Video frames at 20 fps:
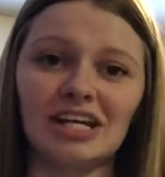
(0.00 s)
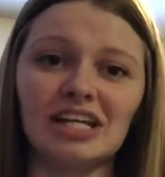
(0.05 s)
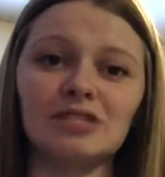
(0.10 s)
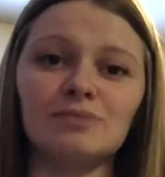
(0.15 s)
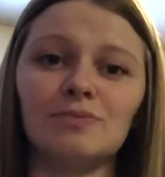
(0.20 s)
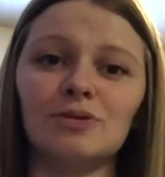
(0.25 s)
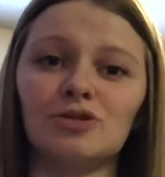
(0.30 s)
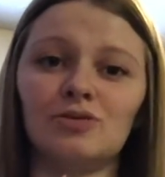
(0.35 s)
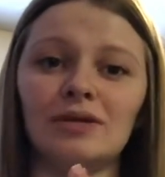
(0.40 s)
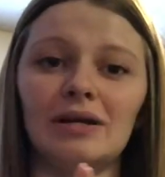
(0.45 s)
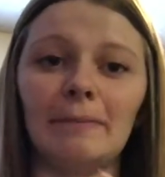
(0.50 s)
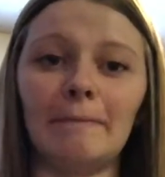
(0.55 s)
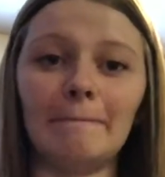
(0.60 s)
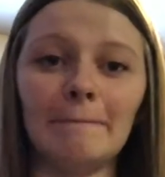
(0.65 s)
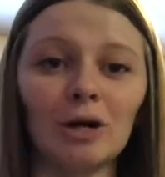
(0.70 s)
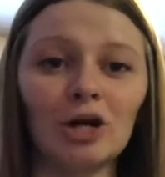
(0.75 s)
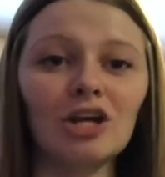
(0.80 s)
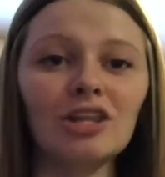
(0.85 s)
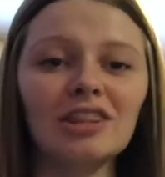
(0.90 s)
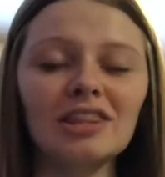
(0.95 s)
is between
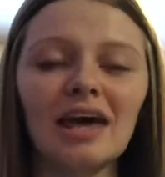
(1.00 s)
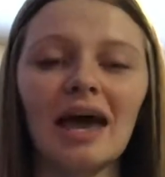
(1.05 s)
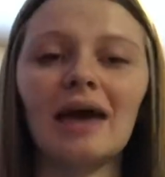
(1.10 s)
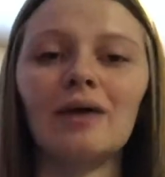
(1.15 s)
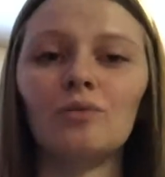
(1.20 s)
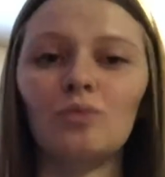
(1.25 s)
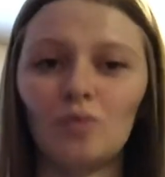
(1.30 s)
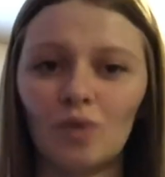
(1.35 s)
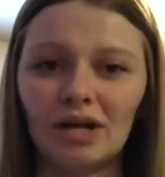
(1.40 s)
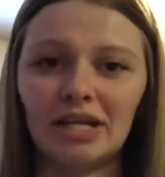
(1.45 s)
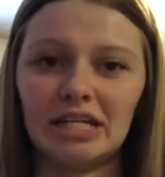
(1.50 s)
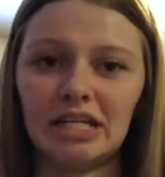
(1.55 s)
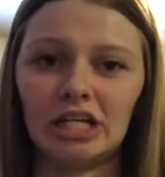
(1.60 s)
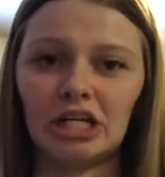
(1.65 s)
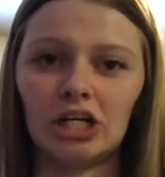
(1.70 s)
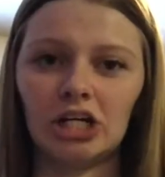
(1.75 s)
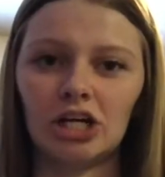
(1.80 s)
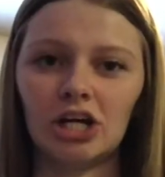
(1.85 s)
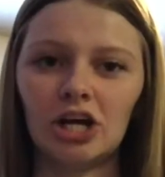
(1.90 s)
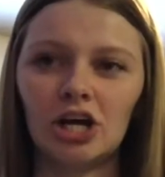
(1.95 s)
birth and 1
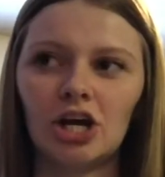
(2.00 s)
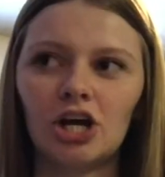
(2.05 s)
year?